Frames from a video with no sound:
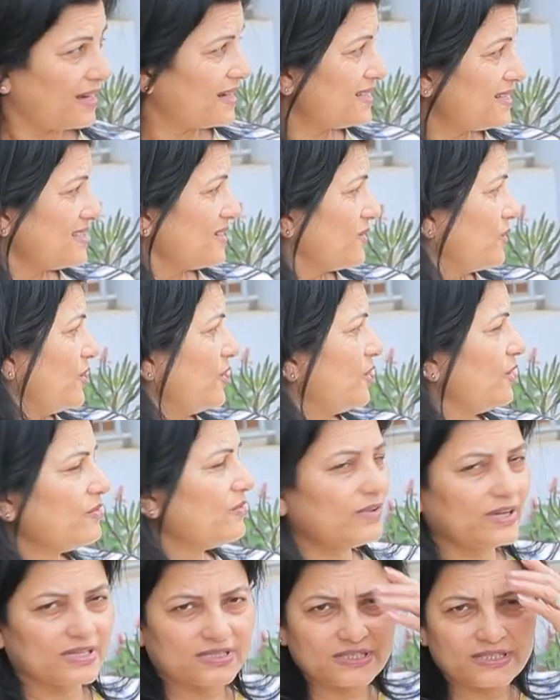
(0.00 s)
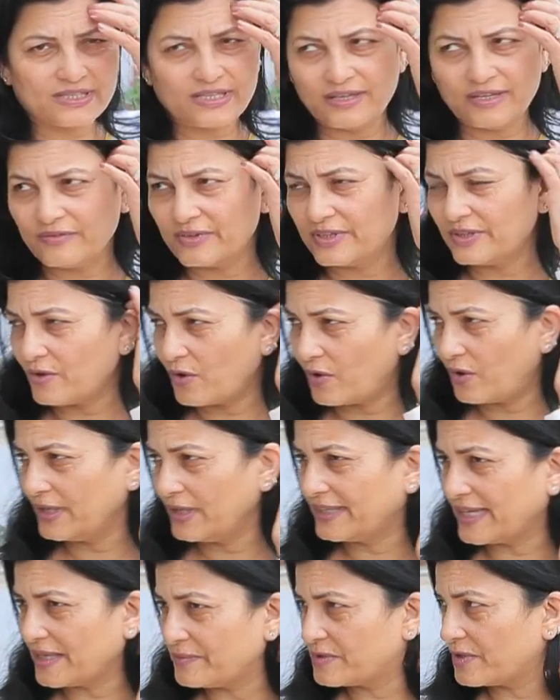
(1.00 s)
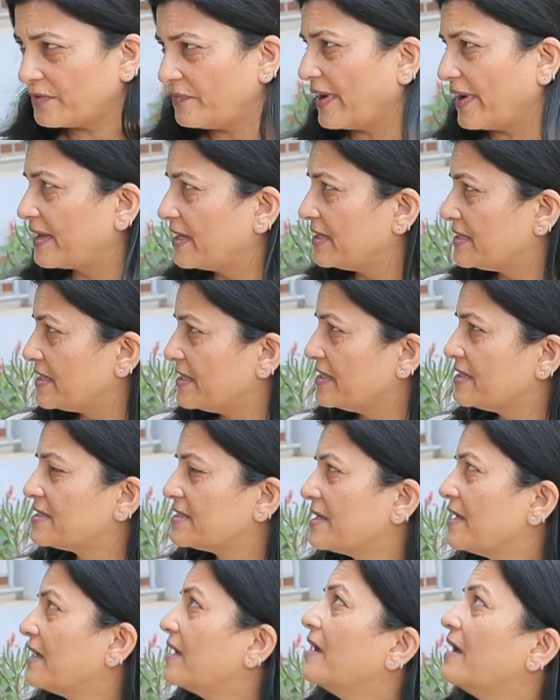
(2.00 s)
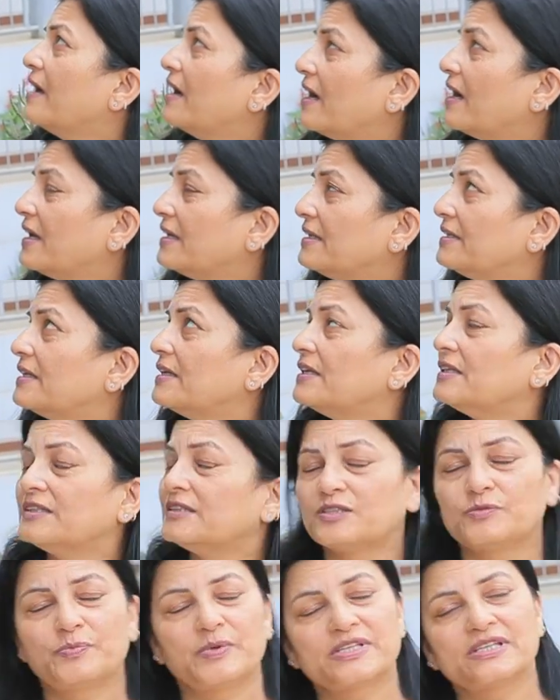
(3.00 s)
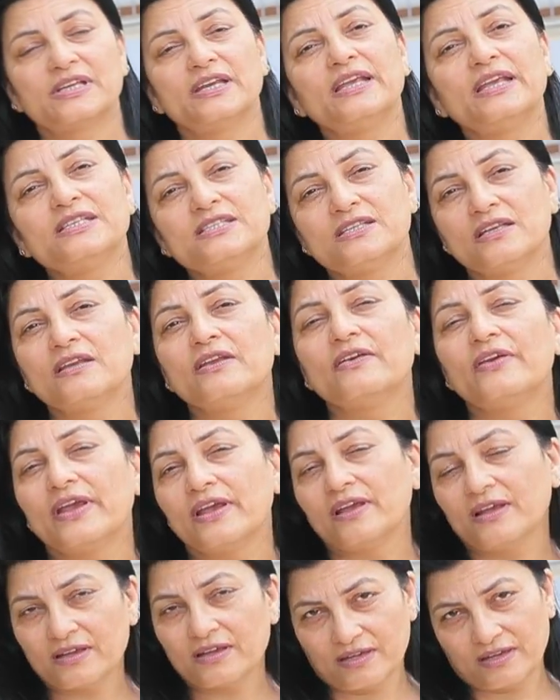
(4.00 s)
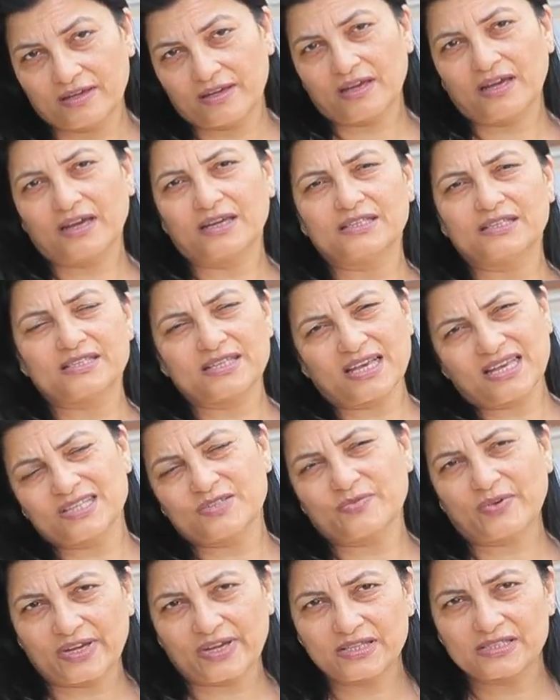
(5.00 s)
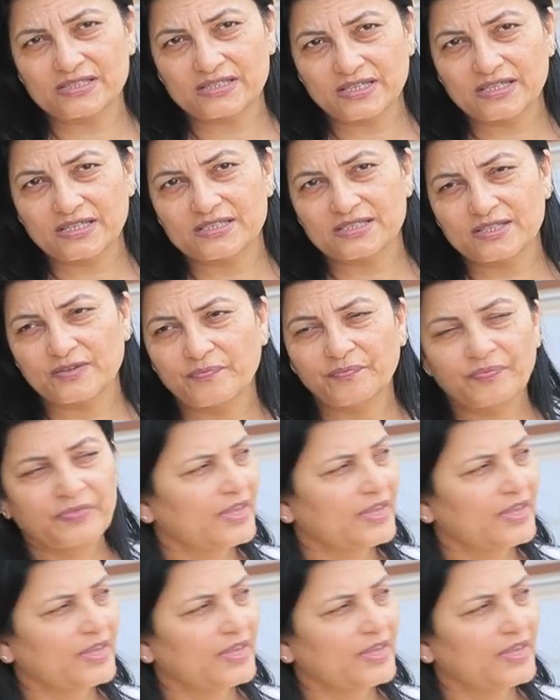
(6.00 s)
It's a good university with all types of faculties, and especially engineering and science faculties.